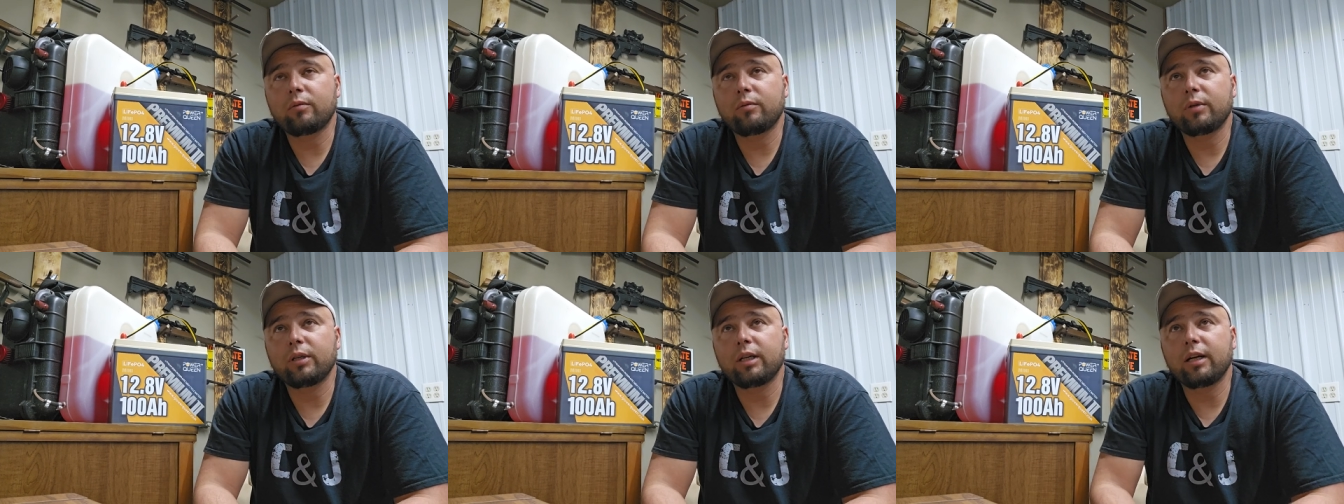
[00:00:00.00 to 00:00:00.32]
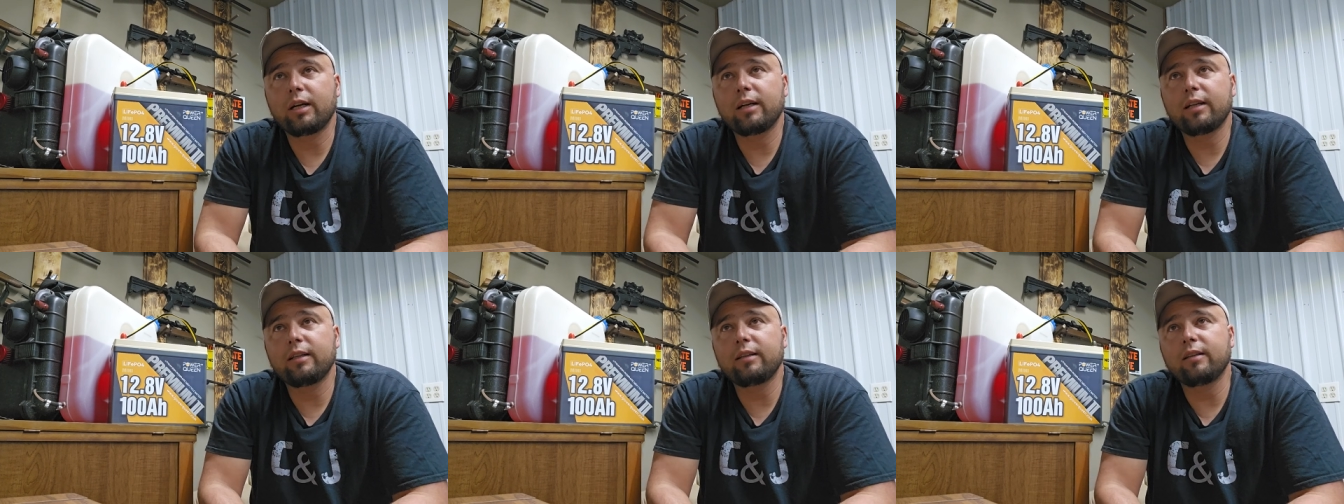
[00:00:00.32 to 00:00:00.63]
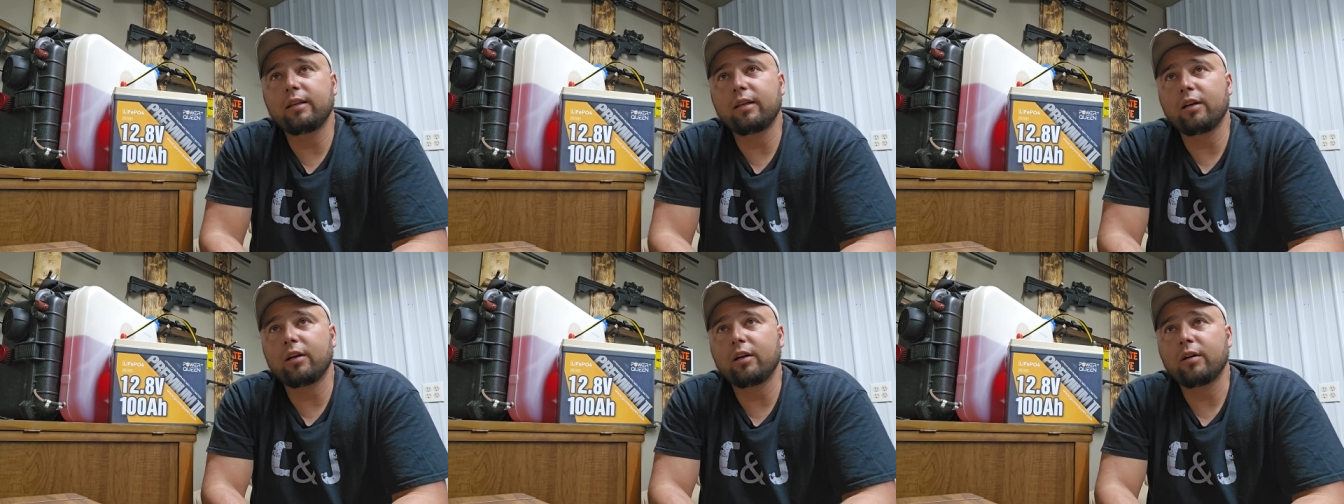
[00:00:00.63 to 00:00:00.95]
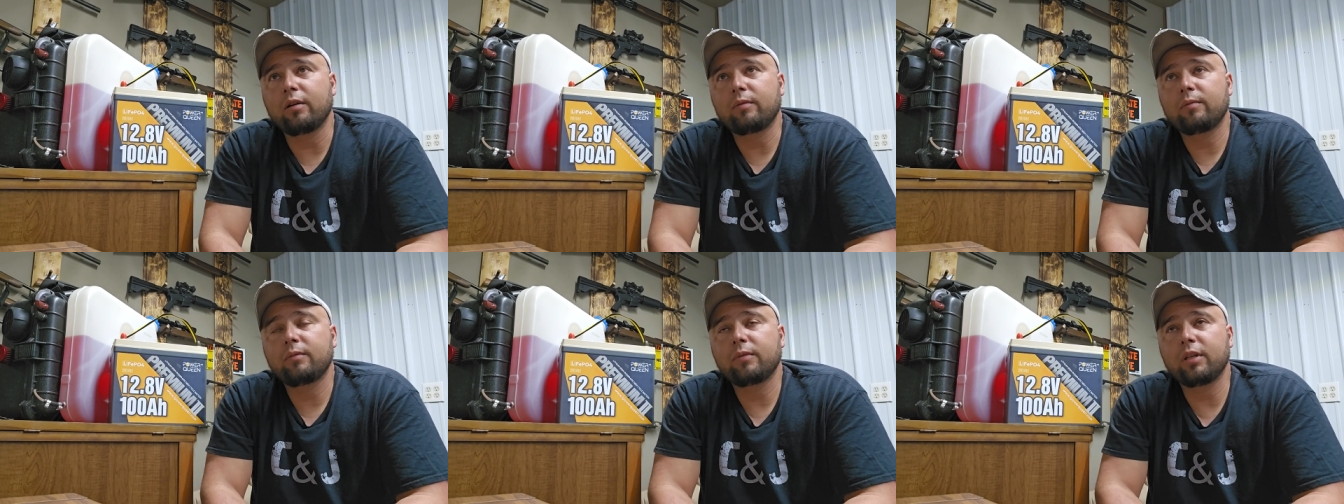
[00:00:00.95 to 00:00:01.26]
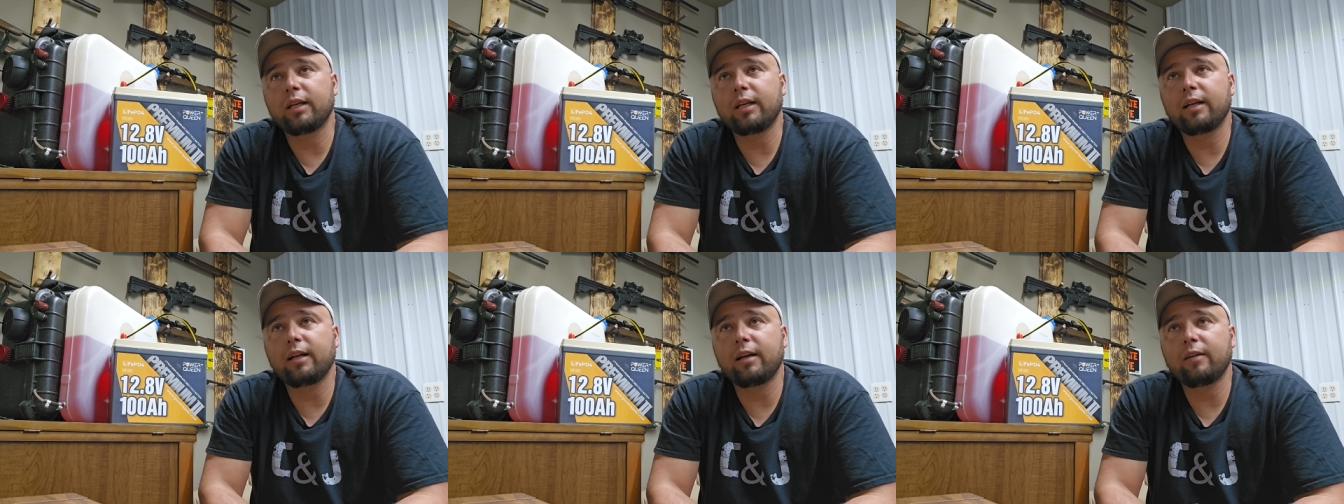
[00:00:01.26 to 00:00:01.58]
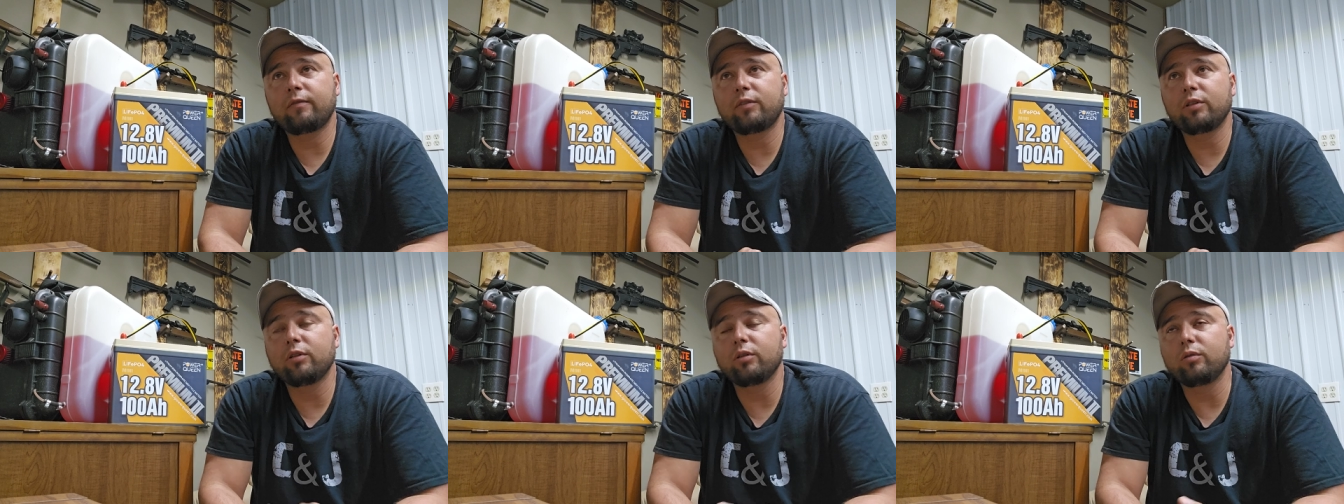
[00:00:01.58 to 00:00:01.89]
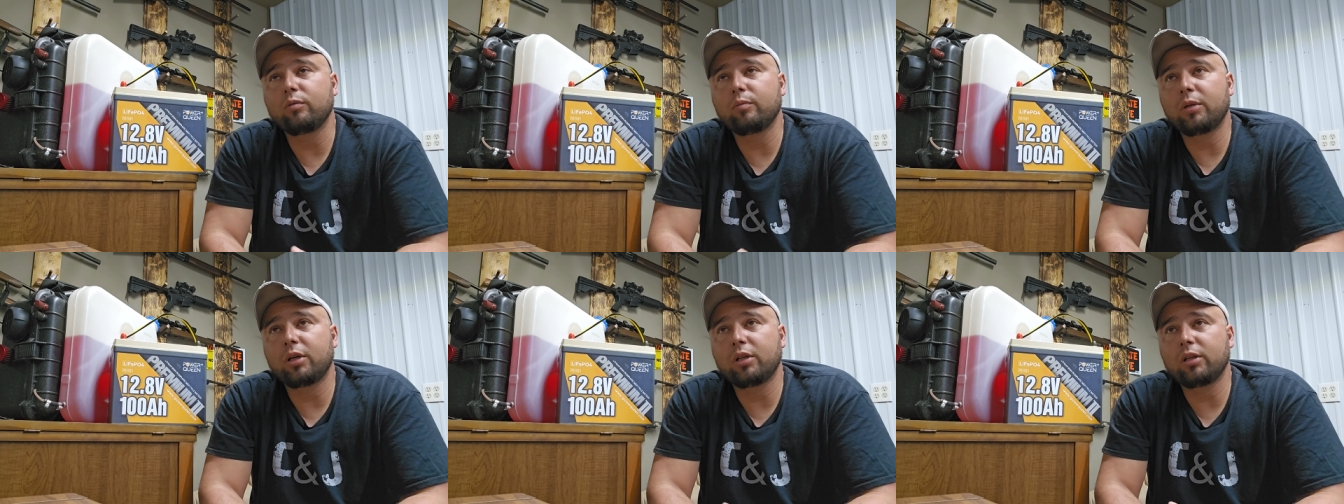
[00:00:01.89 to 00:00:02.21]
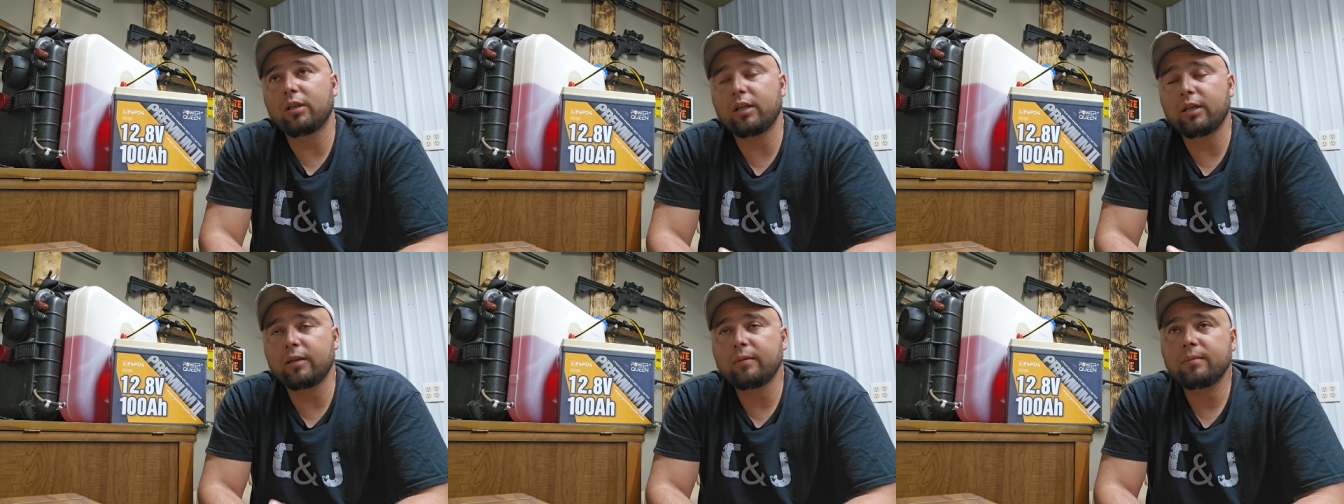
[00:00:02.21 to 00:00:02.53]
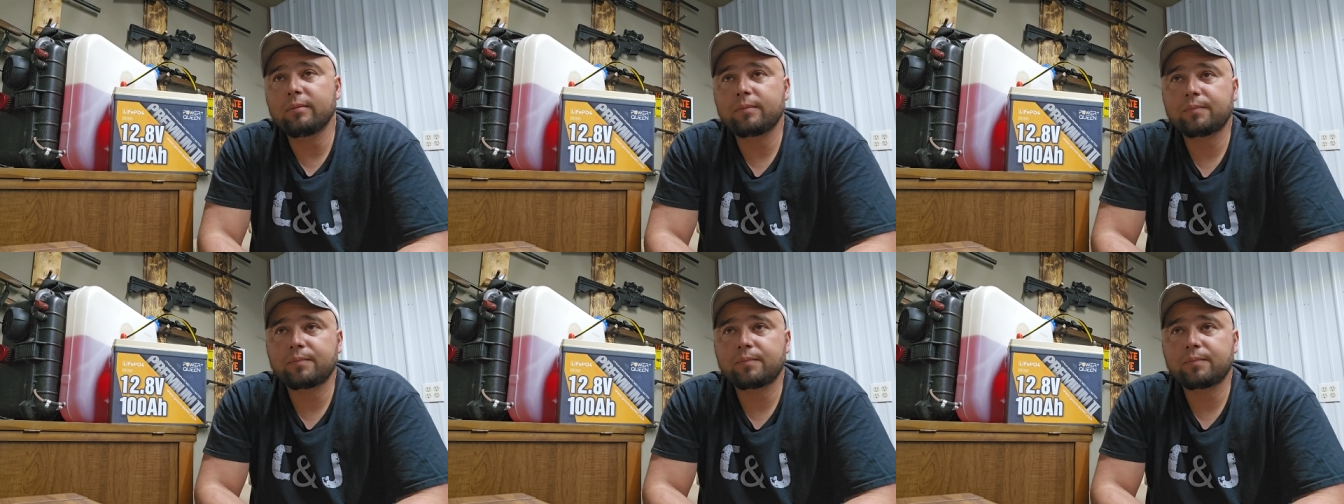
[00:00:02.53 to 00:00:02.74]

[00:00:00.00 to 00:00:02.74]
We got in there late afternoon Monday.